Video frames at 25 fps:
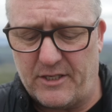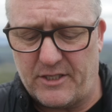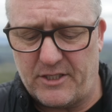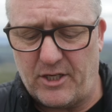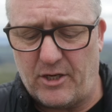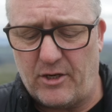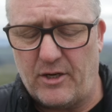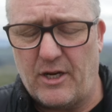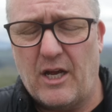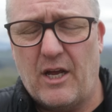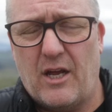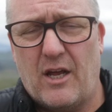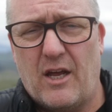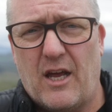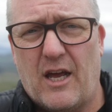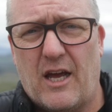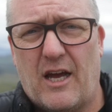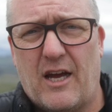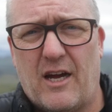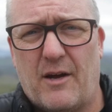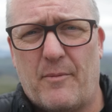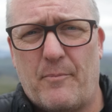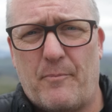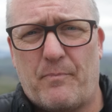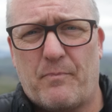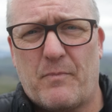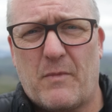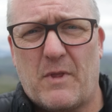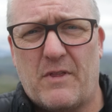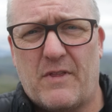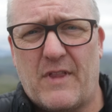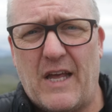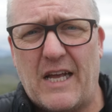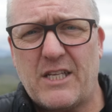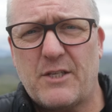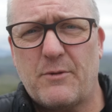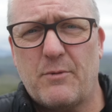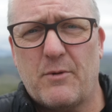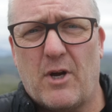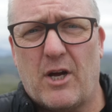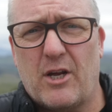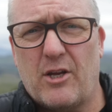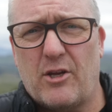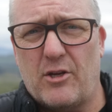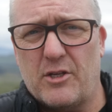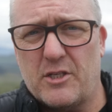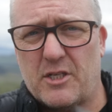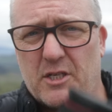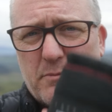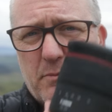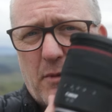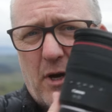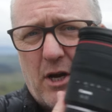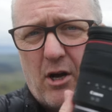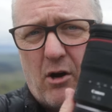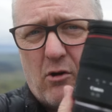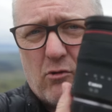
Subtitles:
So that's what I use as my